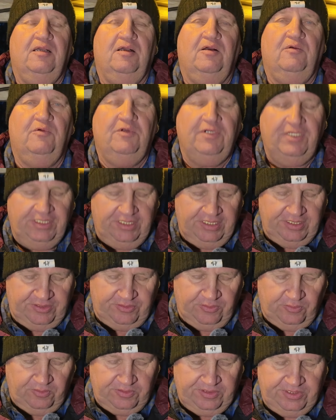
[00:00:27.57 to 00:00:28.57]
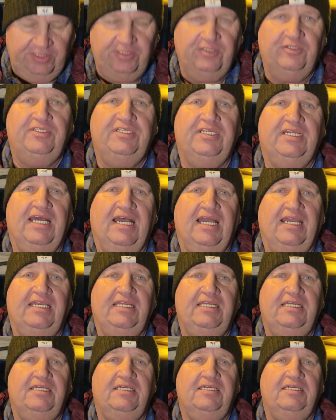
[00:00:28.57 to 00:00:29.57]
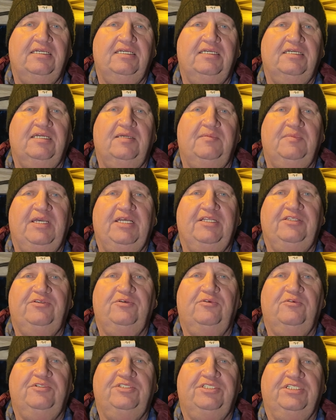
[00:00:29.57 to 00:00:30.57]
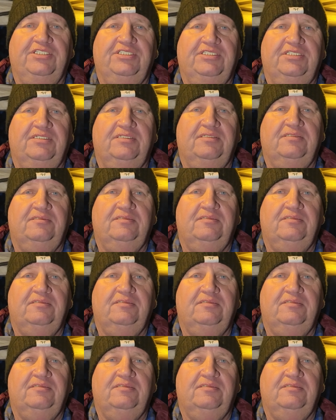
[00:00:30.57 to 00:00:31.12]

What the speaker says: I wanted to talk to you today about torches.